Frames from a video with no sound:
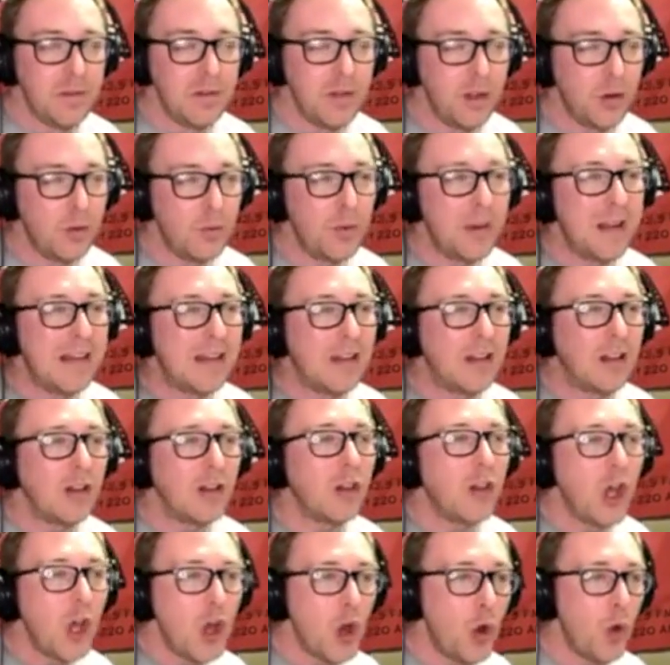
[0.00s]
a red
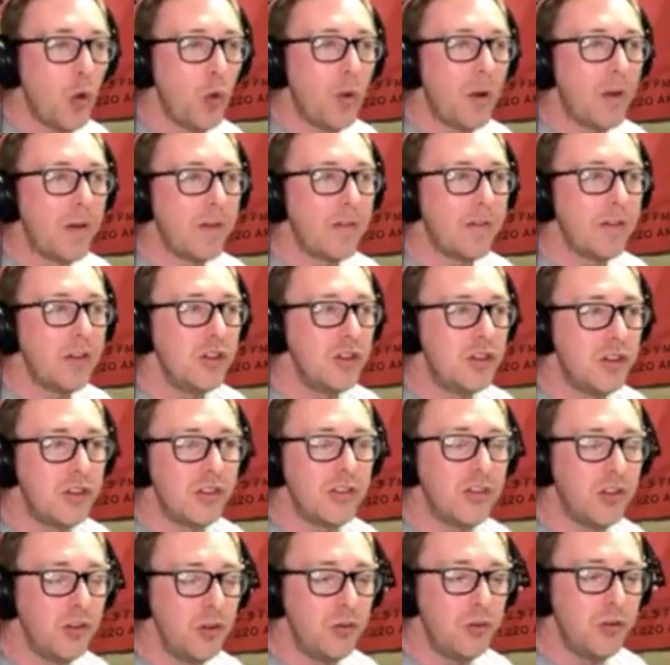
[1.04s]
glow,
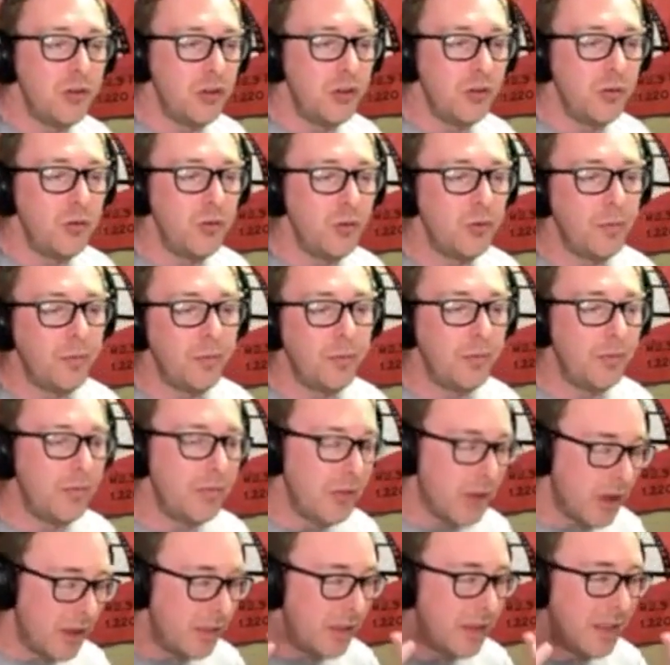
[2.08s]
just due to
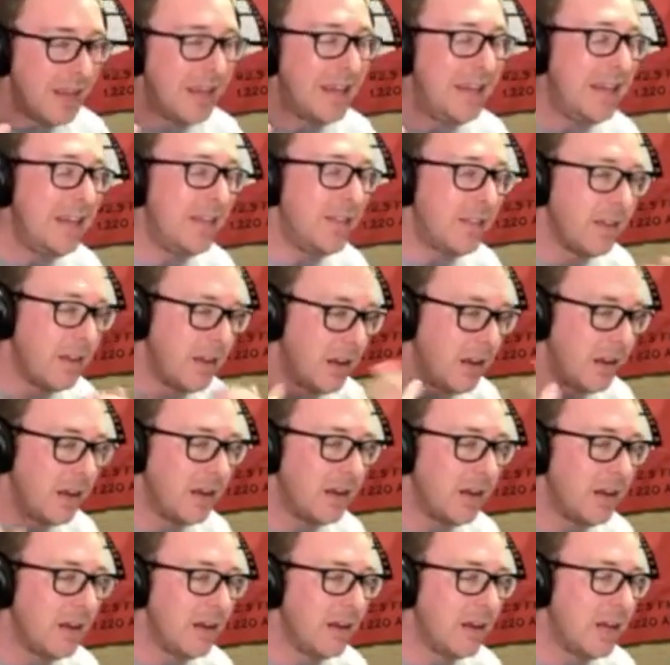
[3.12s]
the heat that
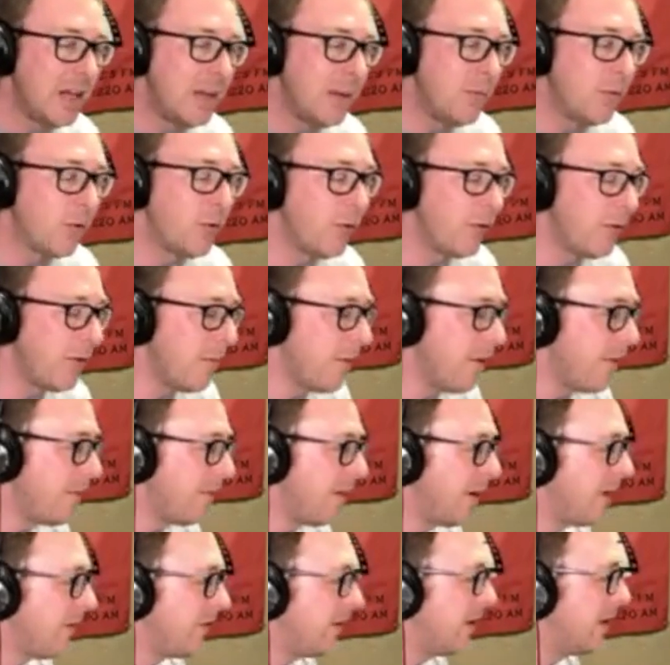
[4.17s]
and chemicals that my
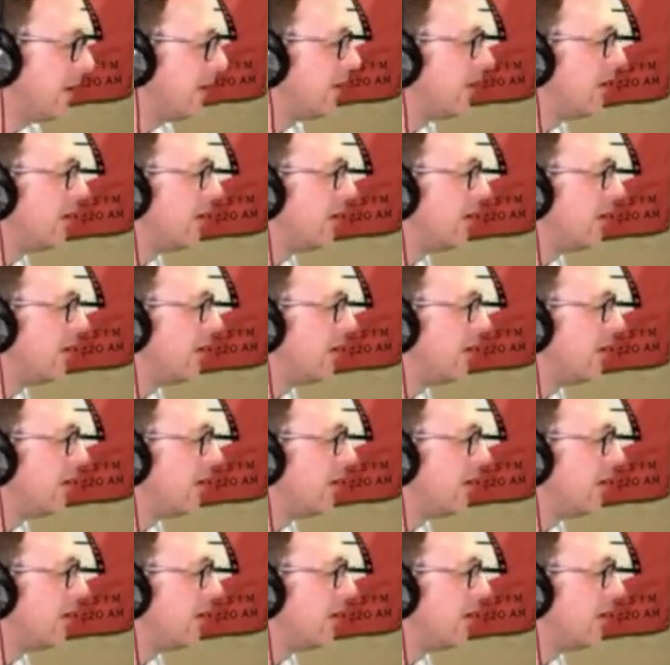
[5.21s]
face had